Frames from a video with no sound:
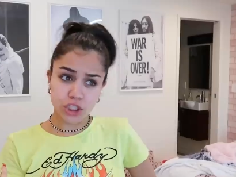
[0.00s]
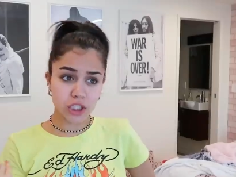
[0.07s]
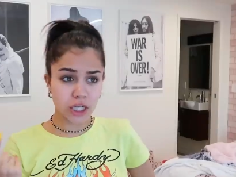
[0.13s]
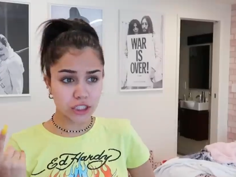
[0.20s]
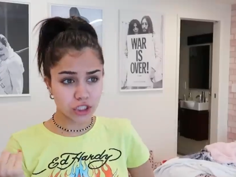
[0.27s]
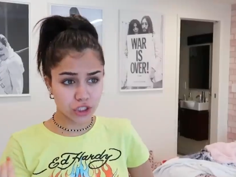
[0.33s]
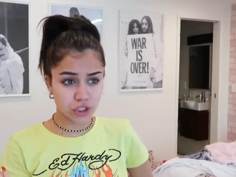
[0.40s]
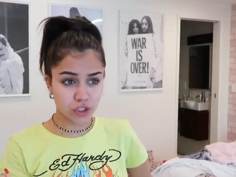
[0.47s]
should
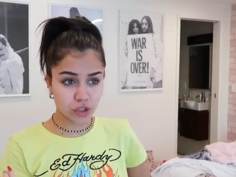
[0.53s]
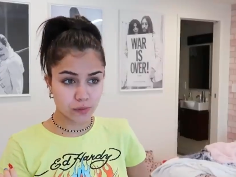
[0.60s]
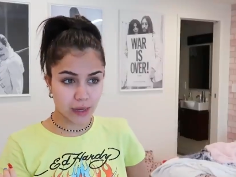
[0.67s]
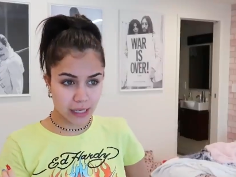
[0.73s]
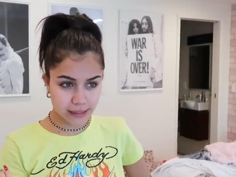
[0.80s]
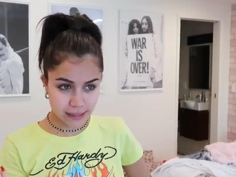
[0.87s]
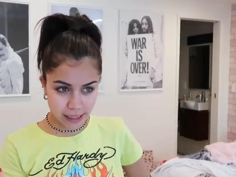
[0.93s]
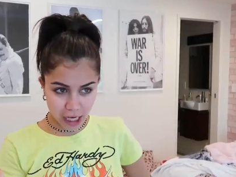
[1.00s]
I just do
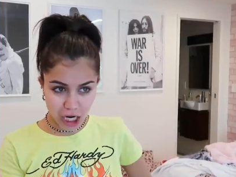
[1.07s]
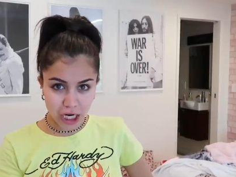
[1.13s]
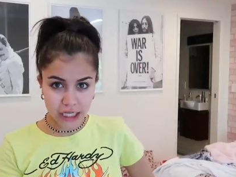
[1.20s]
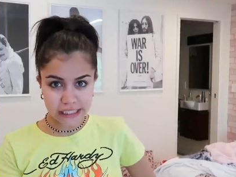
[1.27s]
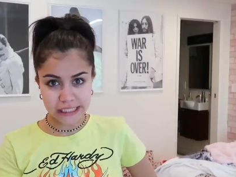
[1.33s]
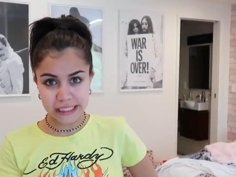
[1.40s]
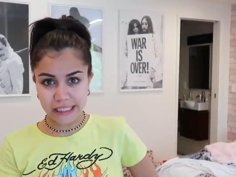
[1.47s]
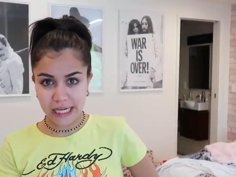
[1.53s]

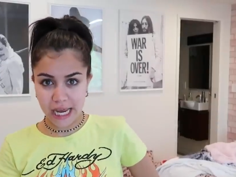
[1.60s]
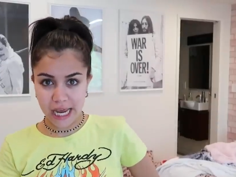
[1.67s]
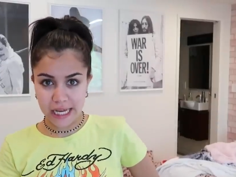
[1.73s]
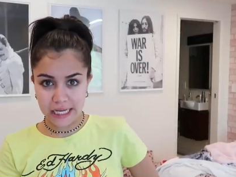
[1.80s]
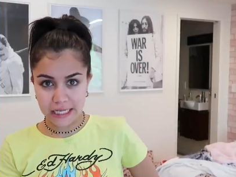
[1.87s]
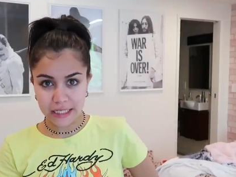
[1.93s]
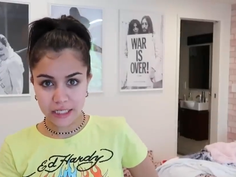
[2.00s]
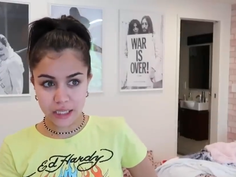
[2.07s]
mascara
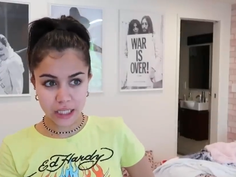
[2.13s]
today?